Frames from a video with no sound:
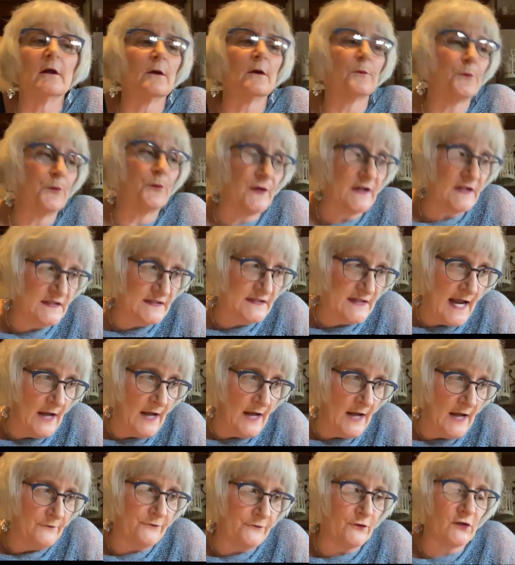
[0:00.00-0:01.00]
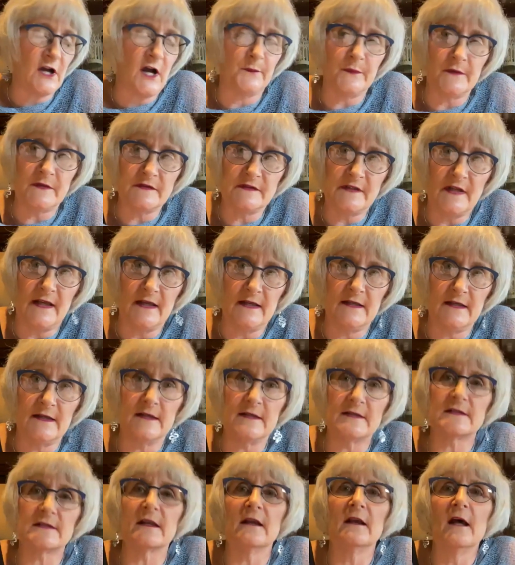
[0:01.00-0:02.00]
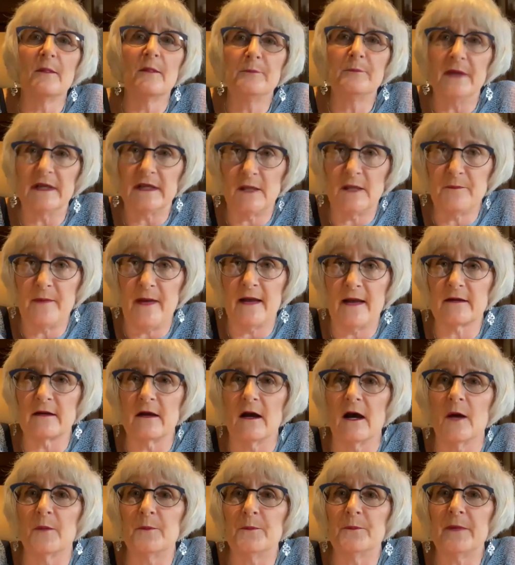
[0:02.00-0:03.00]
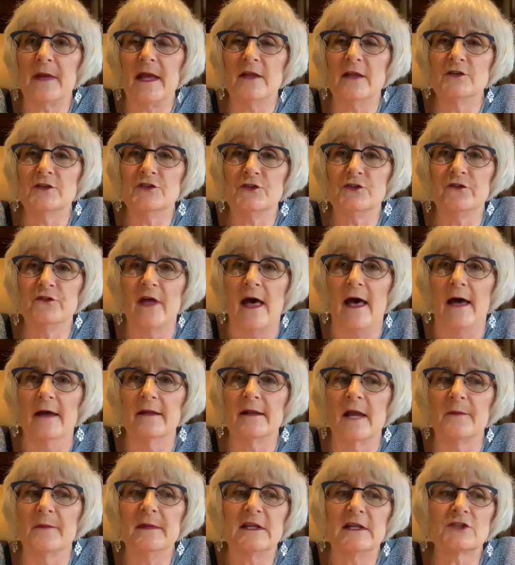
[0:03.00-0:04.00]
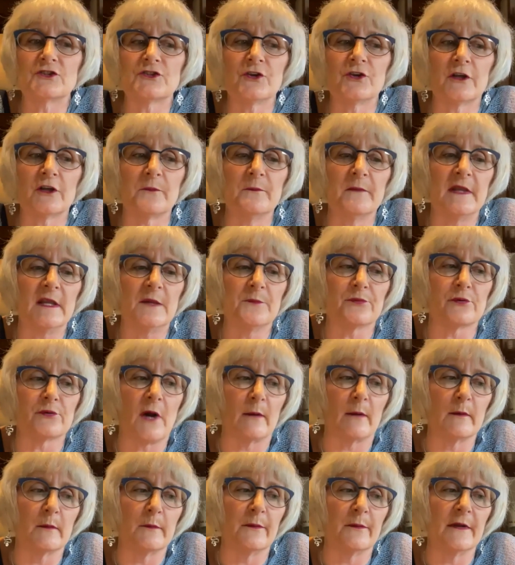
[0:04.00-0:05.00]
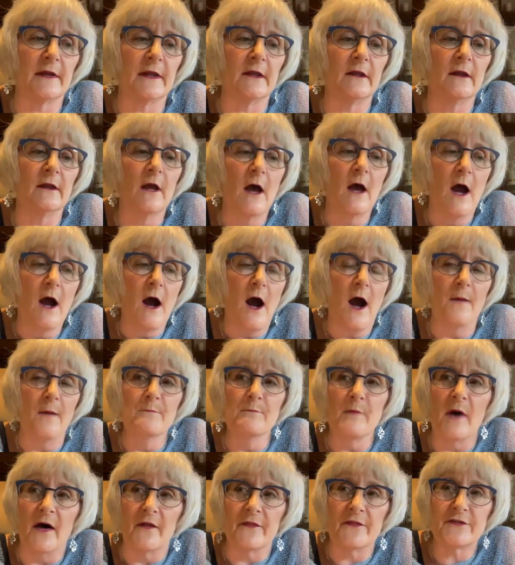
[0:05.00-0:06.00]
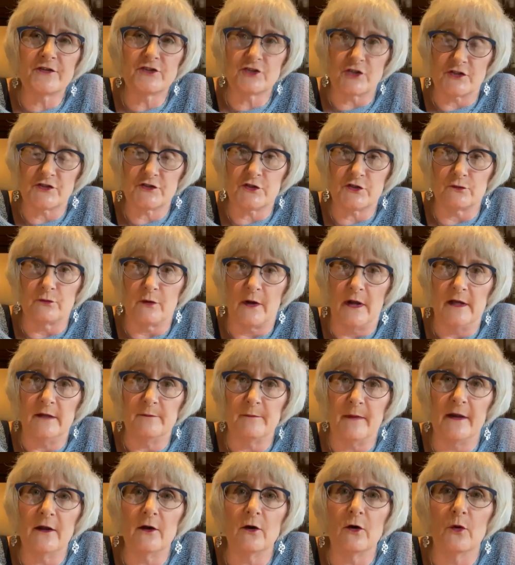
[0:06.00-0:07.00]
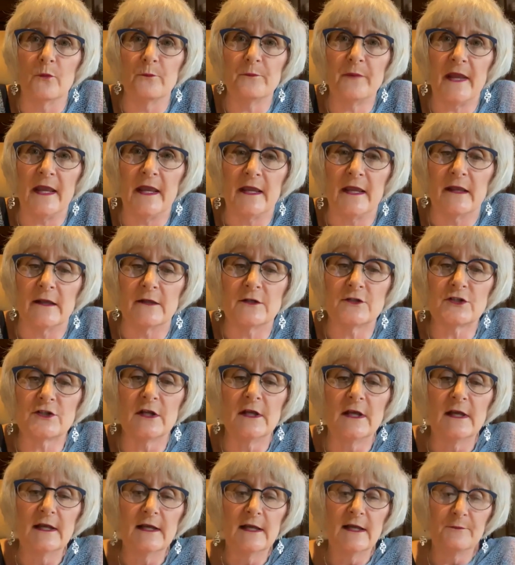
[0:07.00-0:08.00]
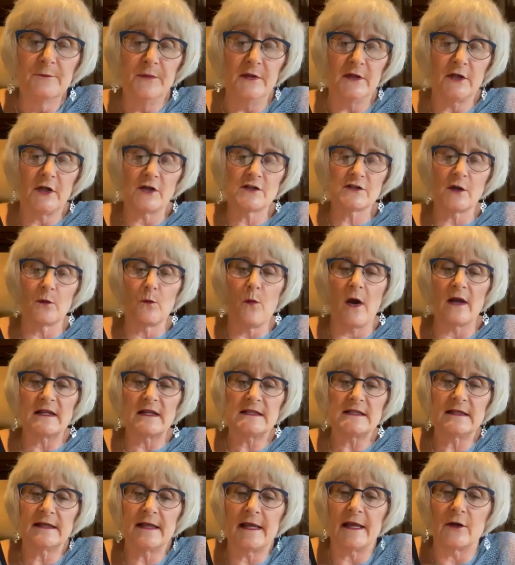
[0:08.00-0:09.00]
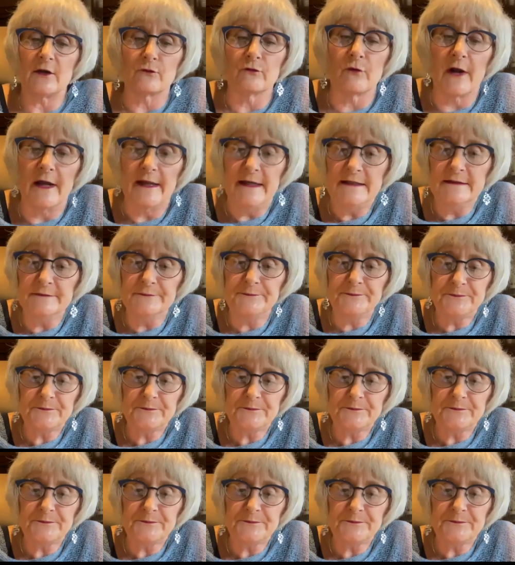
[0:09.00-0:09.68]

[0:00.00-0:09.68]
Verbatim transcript: put it down for a couple of days, pick it back up, and do that. I mean, it took me probably a month just to write my homepage because I wanted to get it right.